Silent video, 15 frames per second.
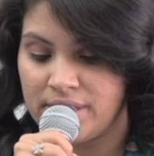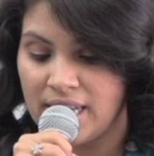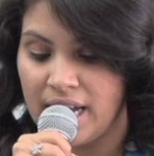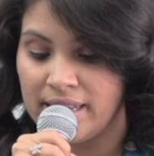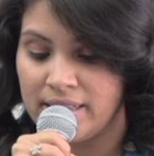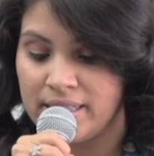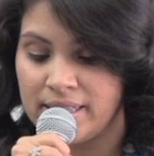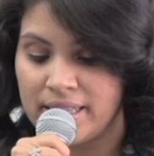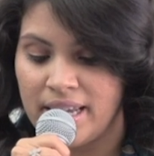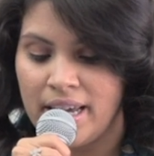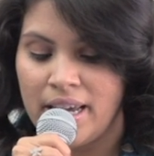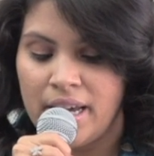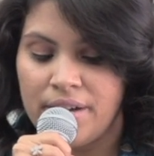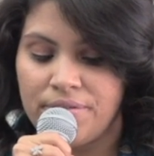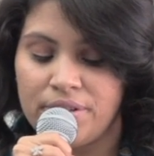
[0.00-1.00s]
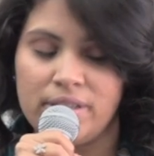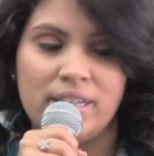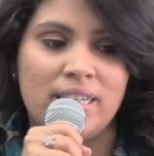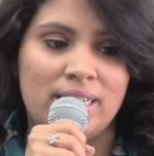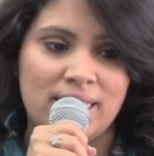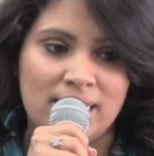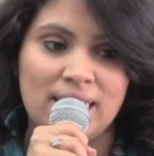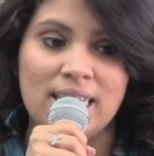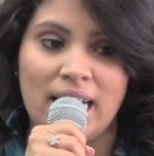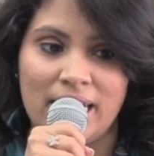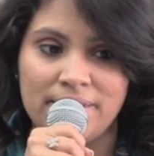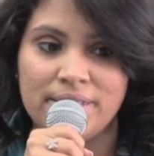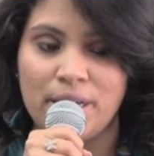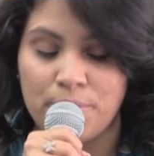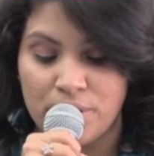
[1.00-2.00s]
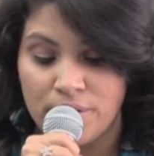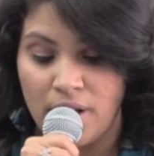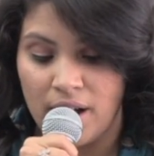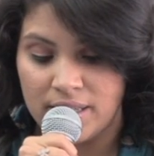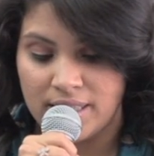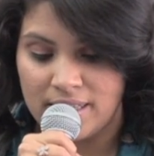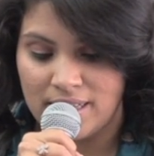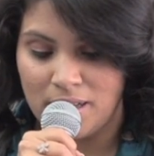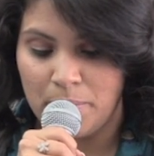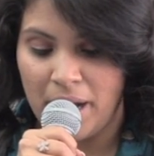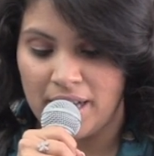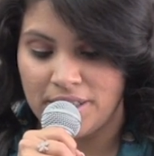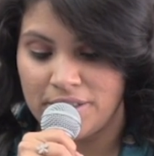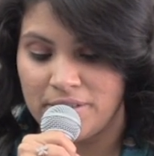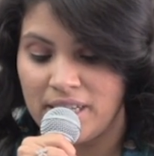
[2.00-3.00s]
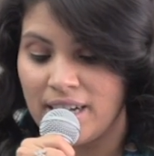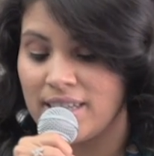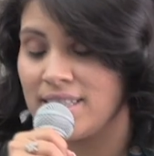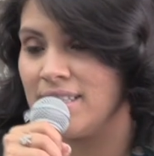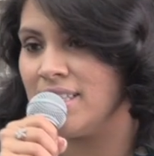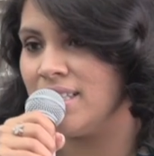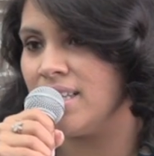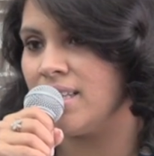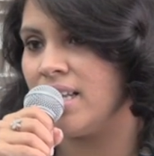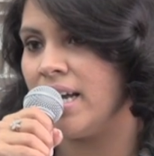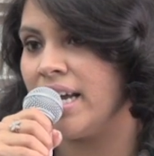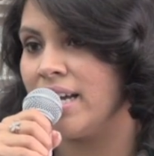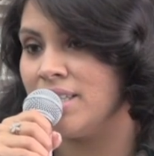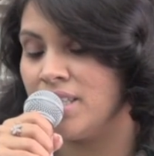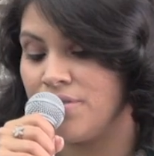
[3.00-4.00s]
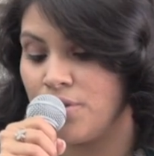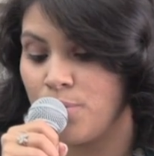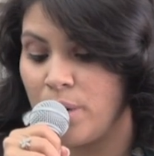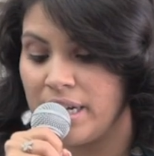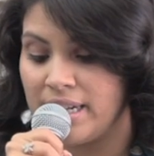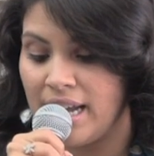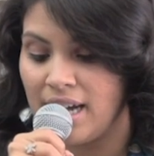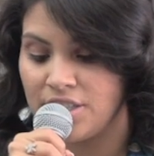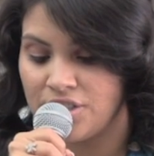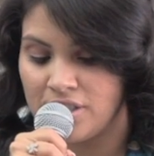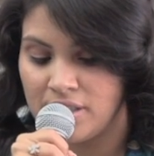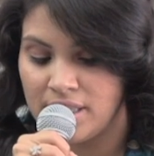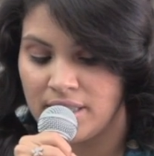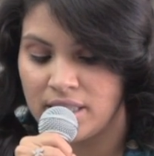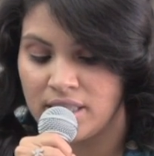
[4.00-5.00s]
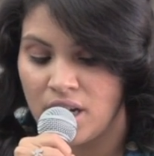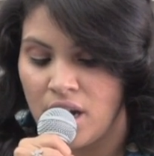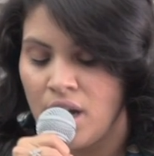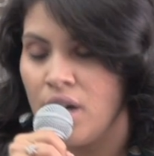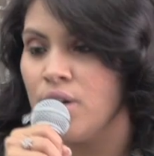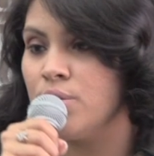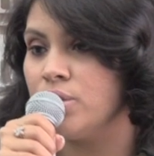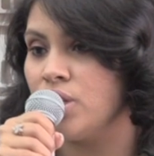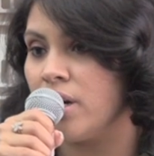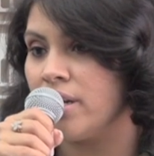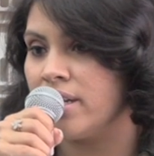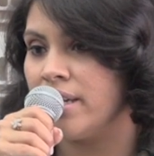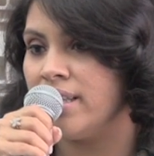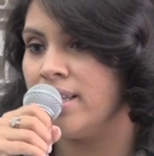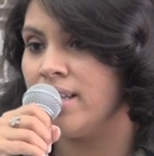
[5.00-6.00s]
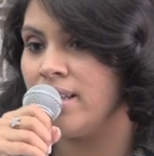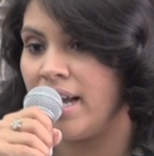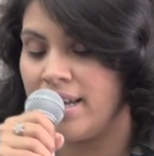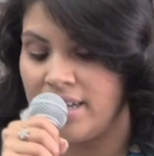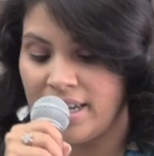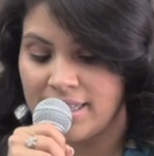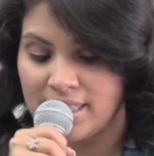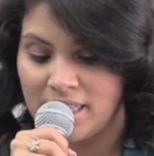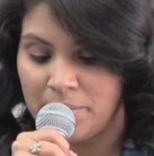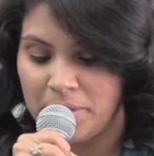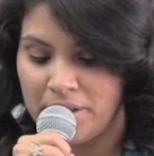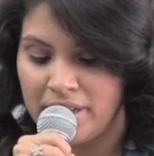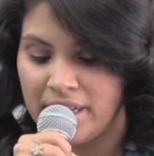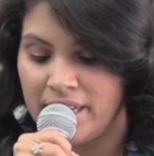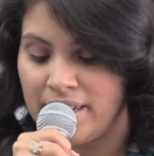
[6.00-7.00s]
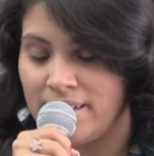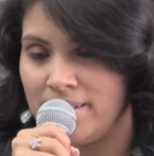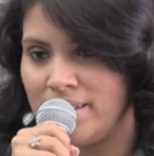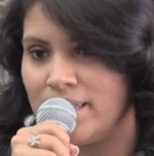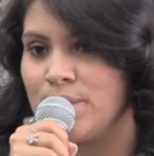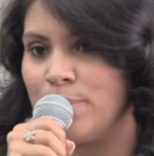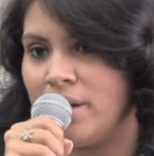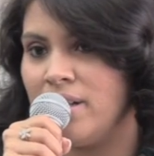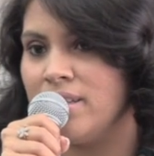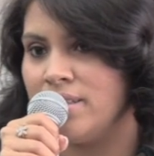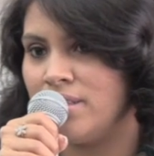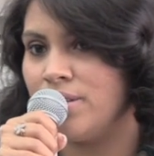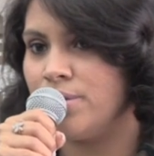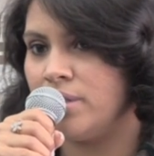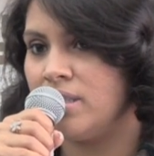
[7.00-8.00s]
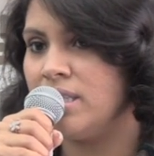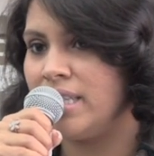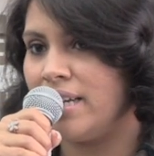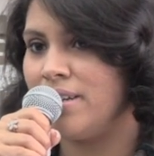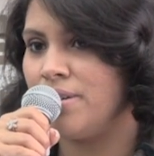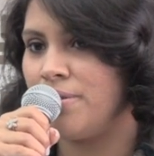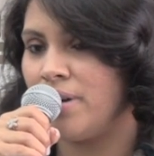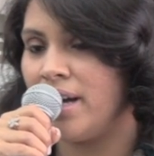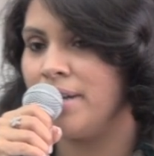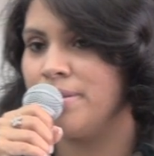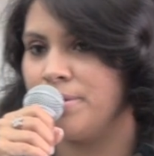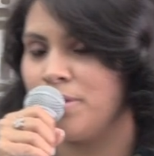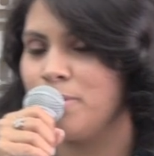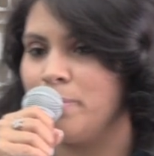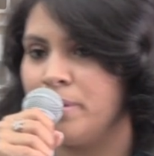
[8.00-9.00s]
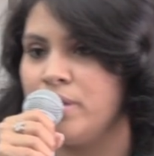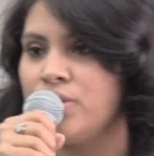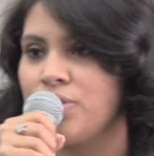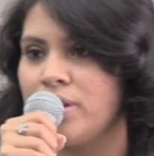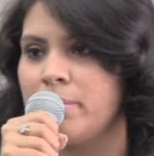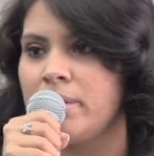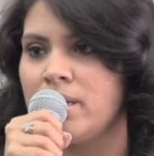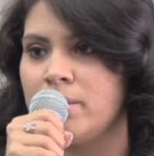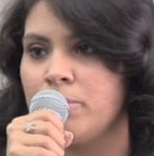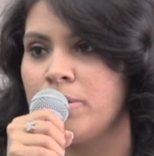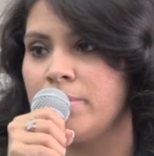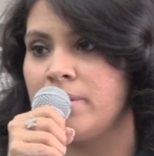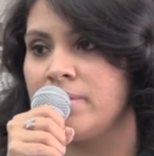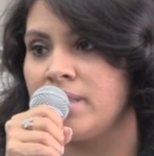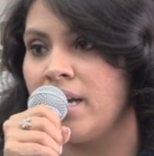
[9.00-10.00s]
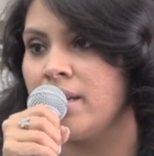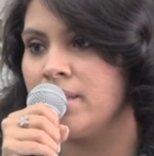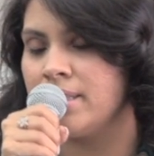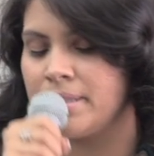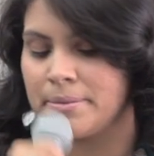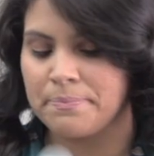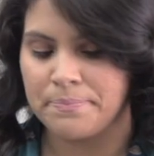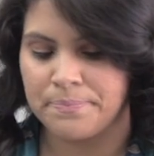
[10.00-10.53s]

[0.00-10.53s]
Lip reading: silence for the innocent lives that were lost in El Paso, Texas at the hands of a white nationalist who targeted the Latinx community and as well as those in Dayton, Ohio. So please join me in a moment of silence.